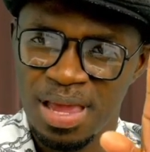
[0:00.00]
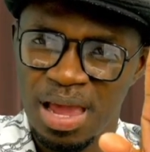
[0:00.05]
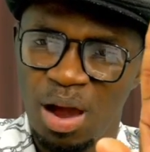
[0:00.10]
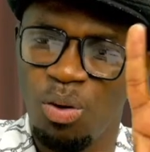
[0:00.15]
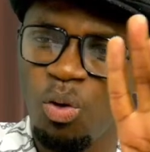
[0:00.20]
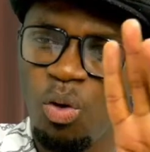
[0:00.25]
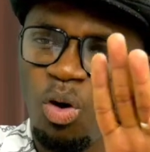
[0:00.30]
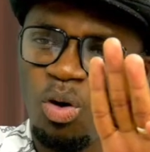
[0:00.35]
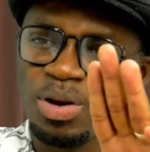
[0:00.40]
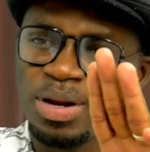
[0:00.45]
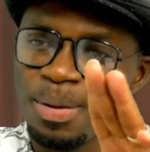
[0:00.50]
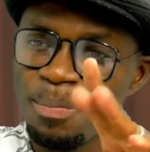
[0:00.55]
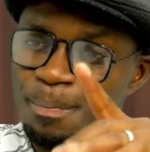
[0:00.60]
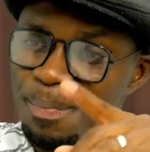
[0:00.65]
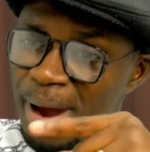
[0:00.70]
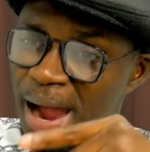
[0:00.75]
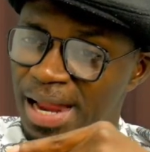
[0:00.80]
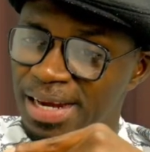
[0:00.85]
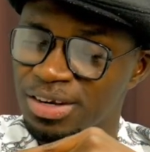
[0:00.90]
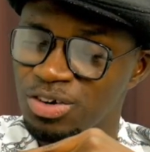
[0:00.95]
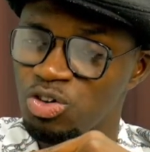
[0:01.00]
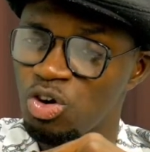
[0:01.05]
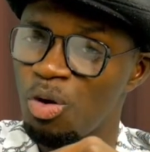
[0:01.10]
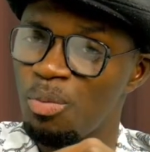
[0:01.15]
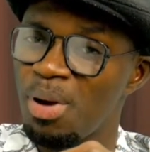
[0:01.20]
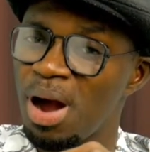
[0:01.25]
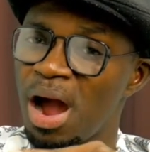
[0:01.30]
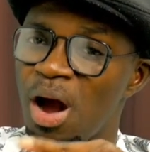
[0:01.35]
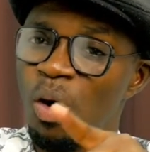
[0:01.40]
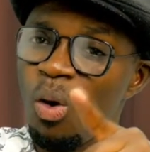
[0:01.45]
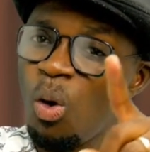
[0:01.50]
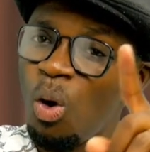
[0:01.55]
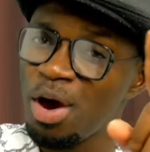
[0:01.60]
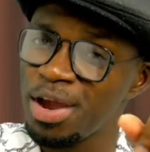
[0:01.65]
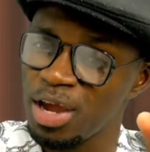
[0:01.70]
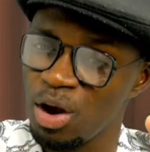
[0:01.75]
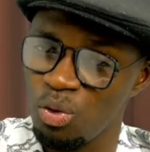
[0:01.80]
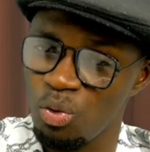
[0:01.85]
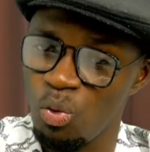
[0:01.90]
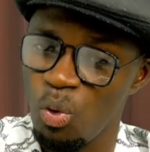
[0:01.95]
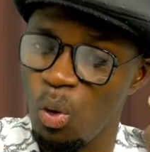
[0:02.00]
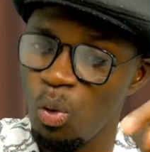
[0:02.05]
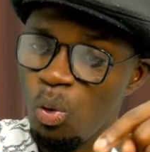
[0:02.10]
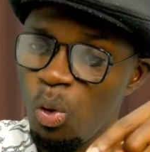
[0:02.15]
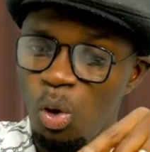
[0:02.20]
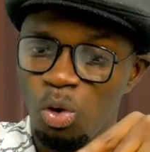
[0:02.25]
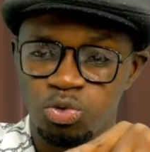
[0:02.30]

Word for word: Ewo ne bad in your man or your home or court